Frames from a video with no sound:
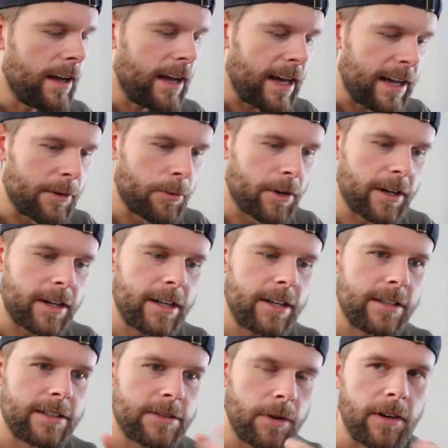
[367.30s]
I work
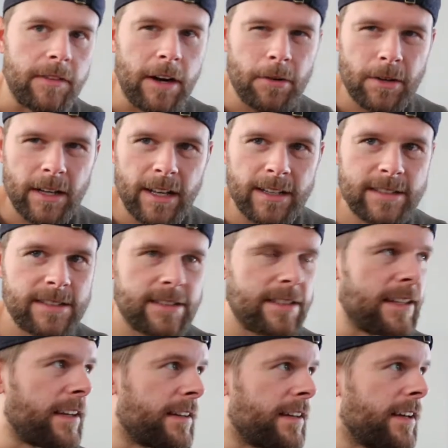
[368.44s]
12-hour days
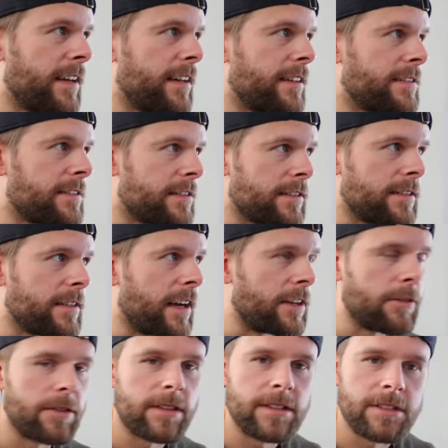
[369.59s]
and then I
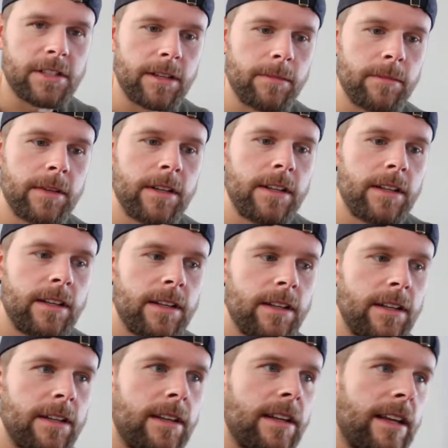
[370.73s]
go to the gym,
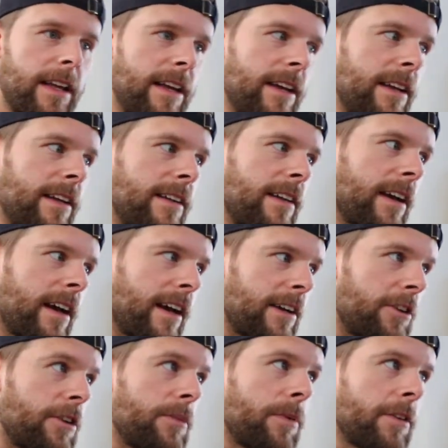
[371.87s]
and I
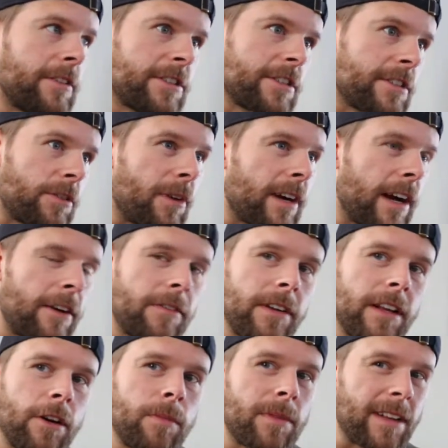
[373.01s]
could put just a workout
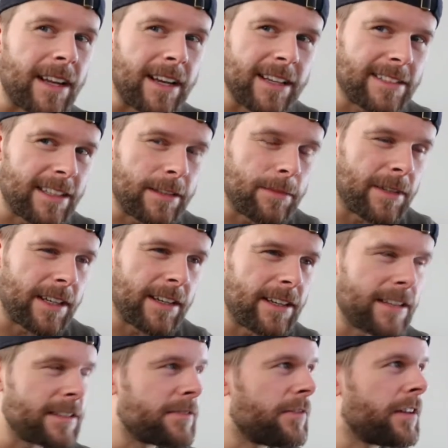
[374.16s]
video, but like I said in the beginning
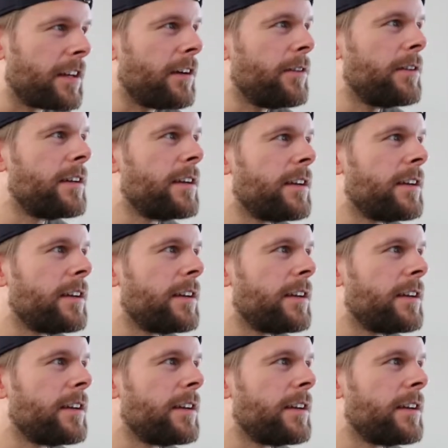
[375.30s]
of this video,